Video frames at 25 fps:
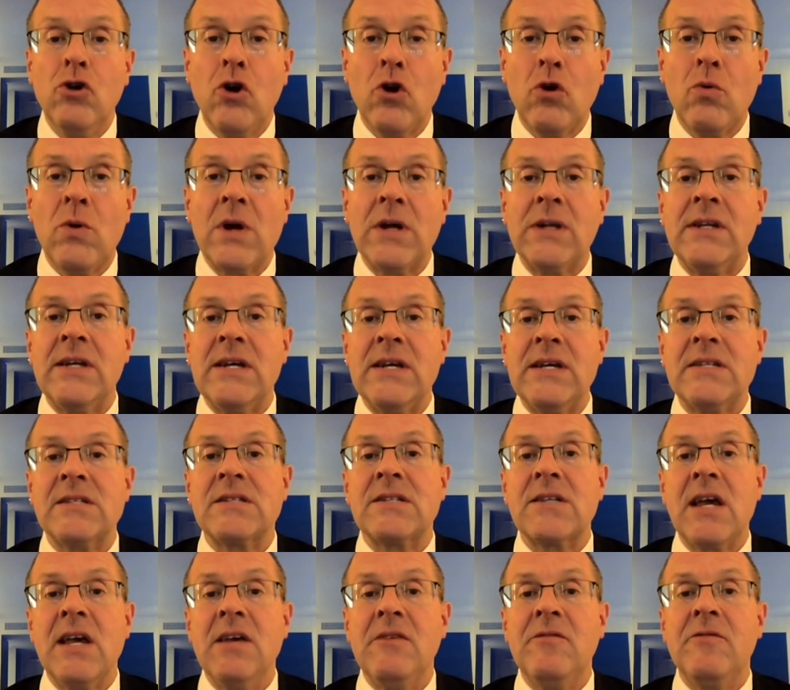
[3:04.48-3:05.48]
no one
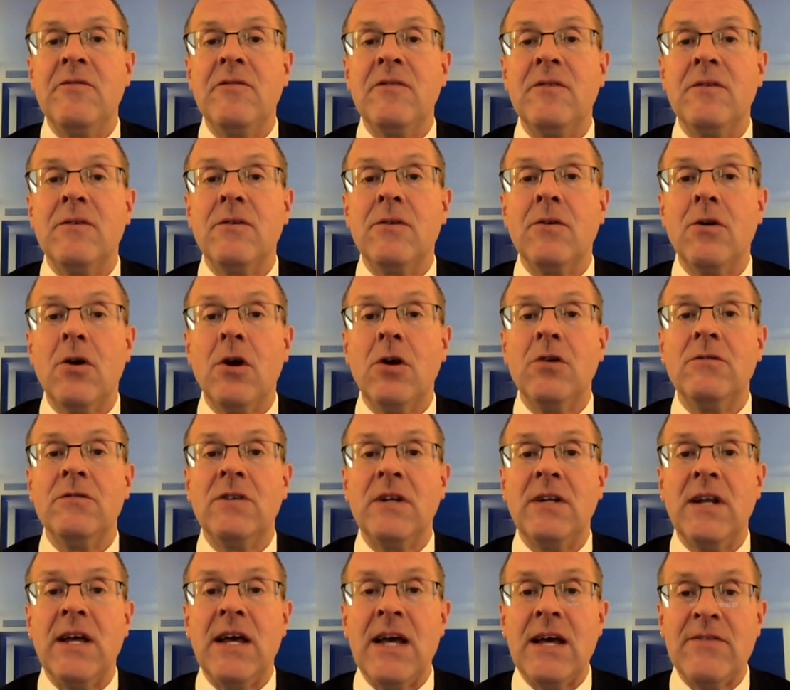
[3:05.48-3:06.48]
is safe
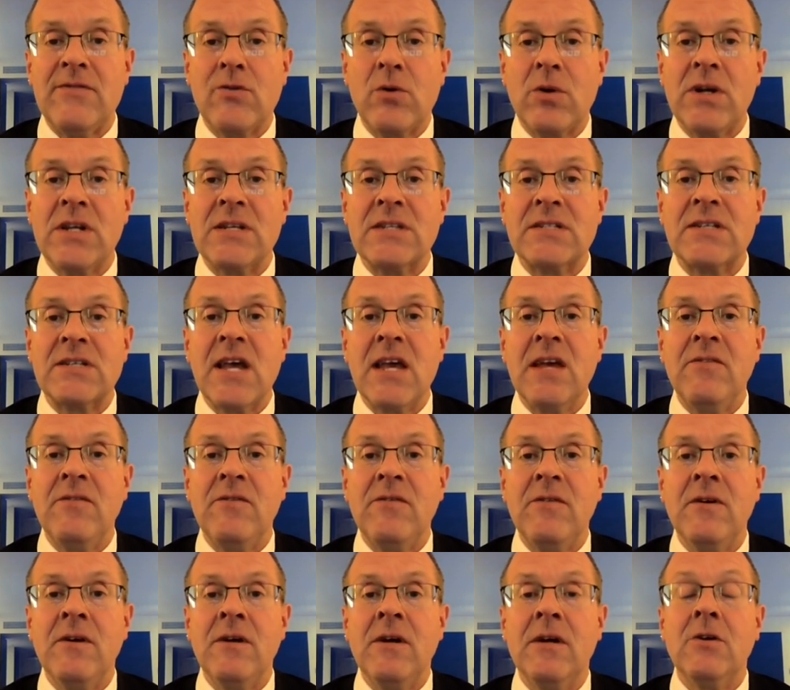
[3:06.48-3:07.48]
until everyone is
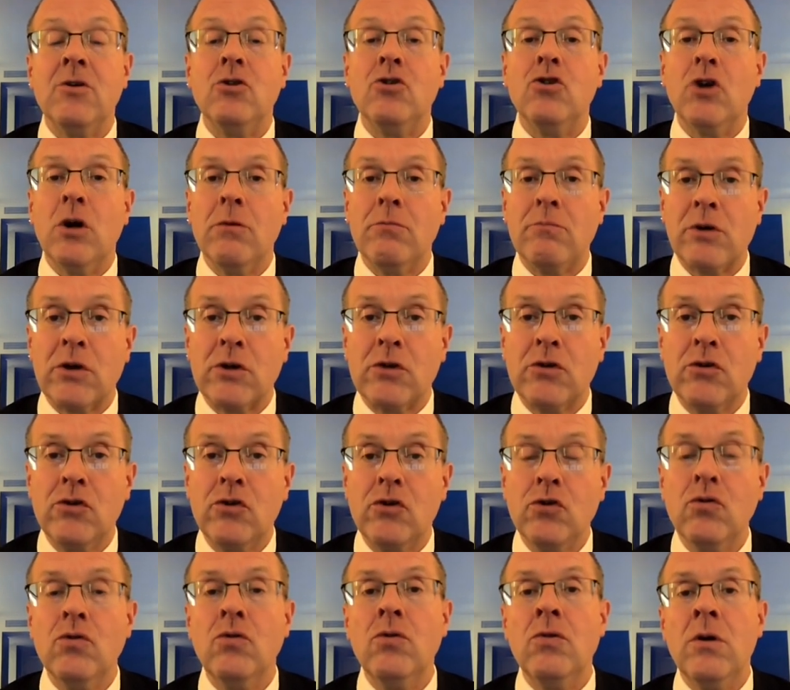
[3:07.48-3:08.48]
safe. Number
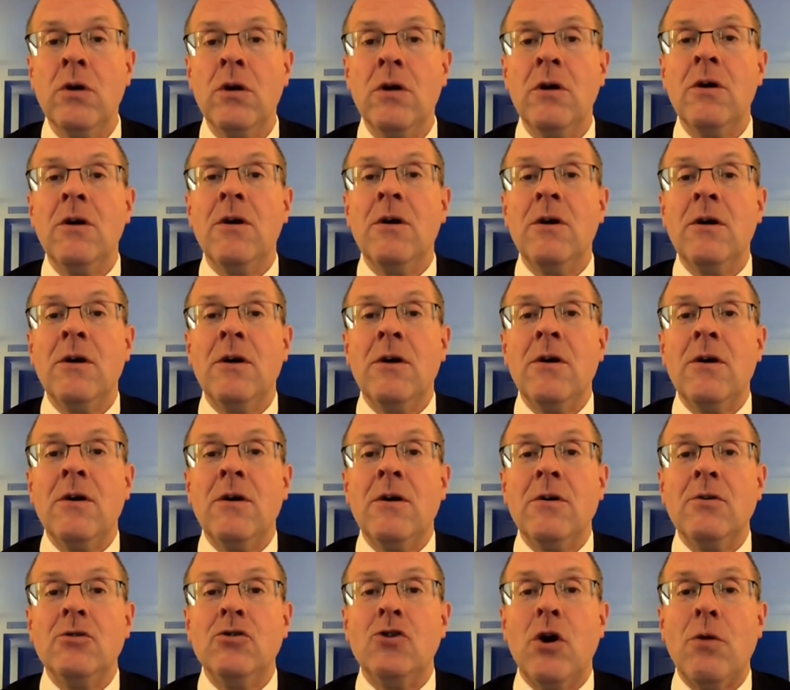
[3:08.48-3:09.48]
two,
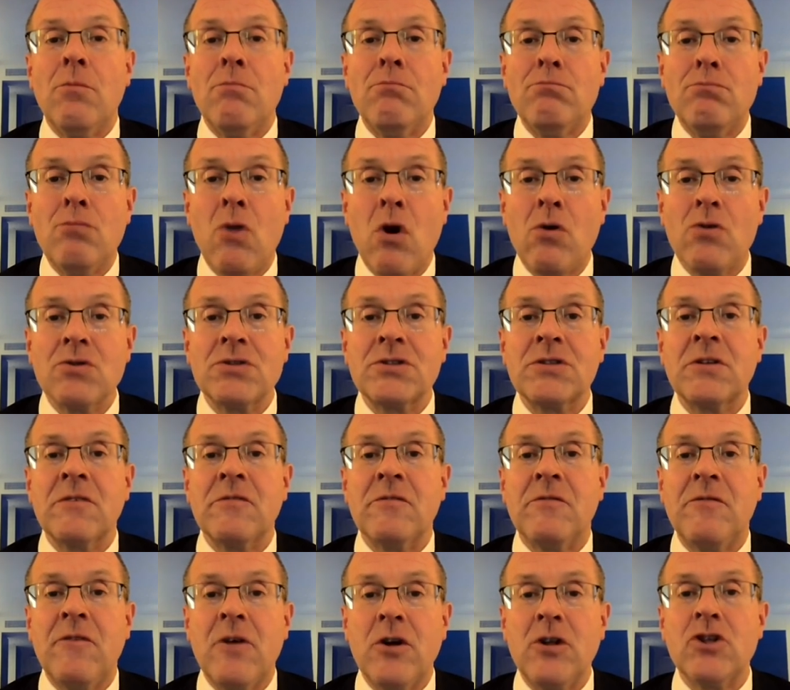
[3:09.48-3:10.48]
the most
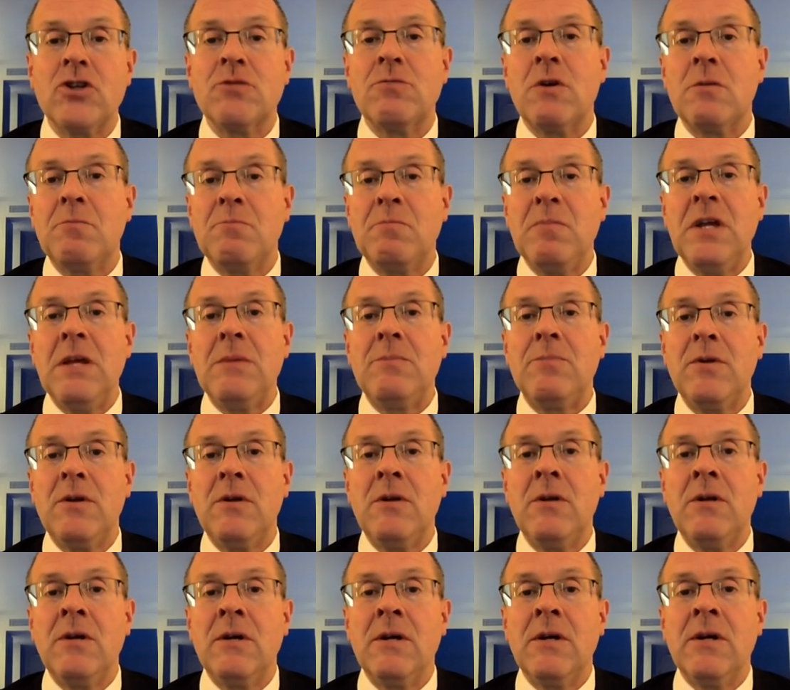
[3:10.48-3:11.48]
vulnerable
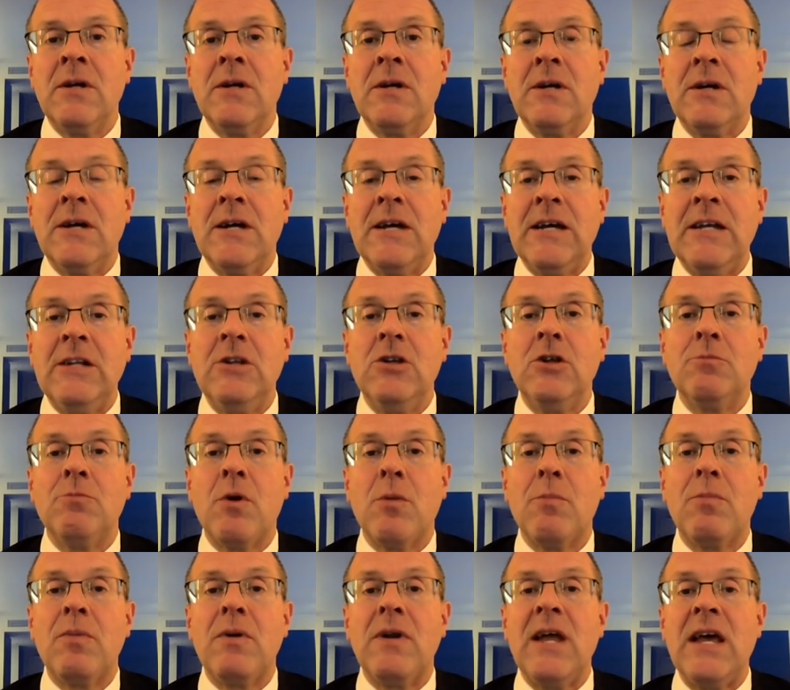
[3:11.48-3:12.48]
people in the
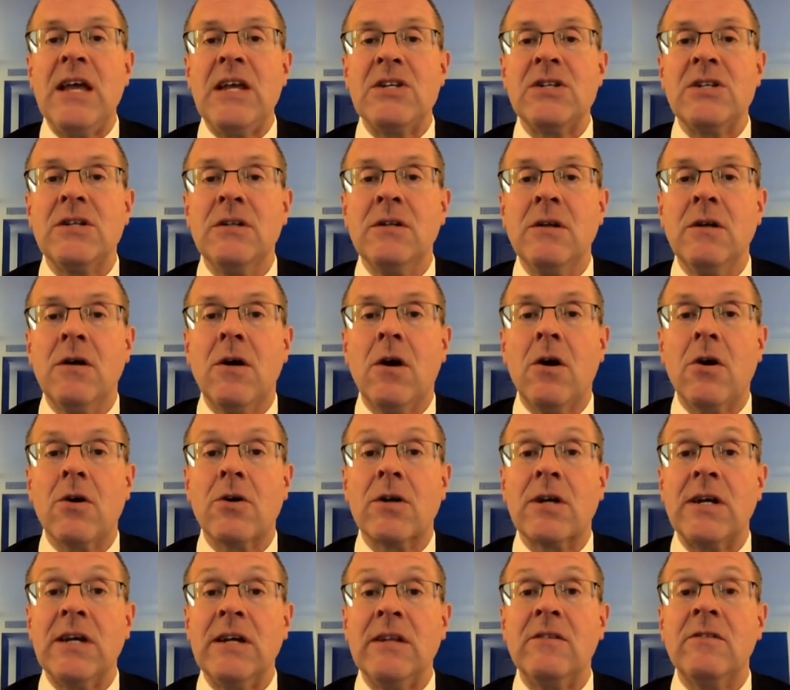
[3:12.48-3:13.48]
population
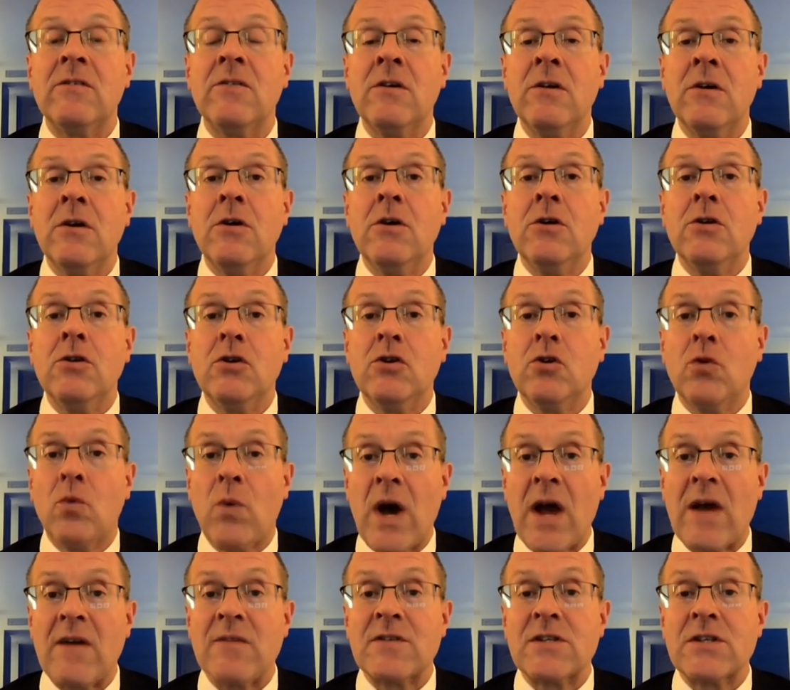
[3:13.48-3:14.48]
are hit
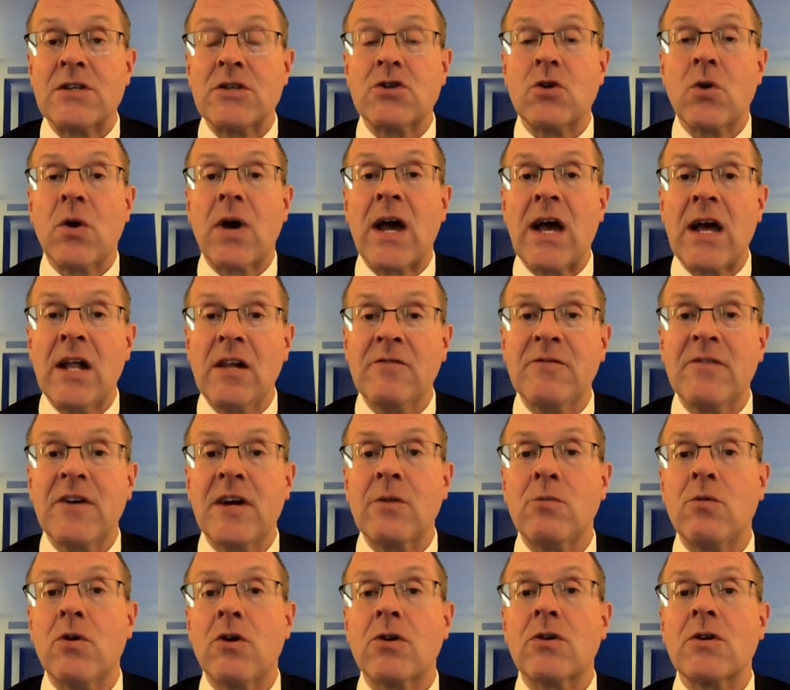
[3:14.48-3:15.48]
twice. So
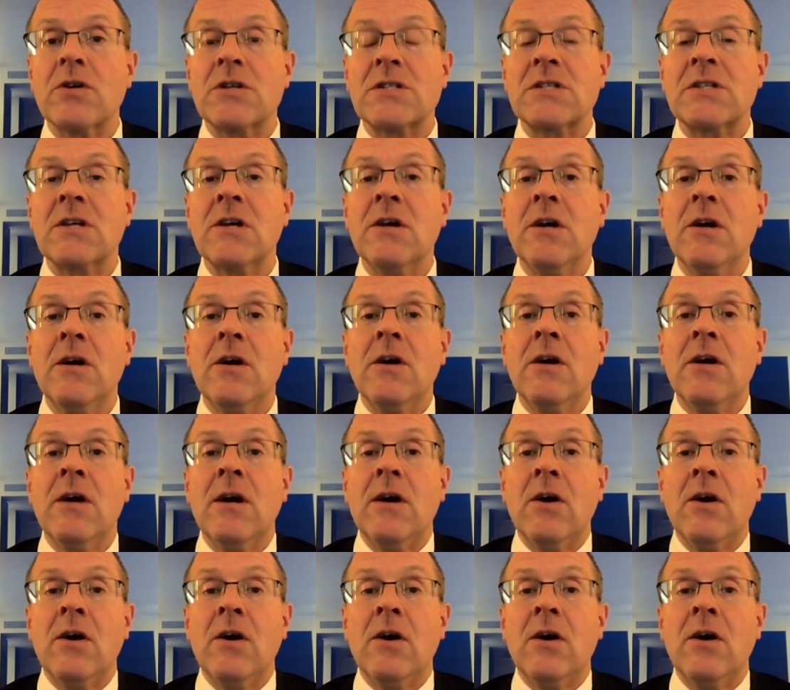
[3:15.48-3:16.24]
healthcare workers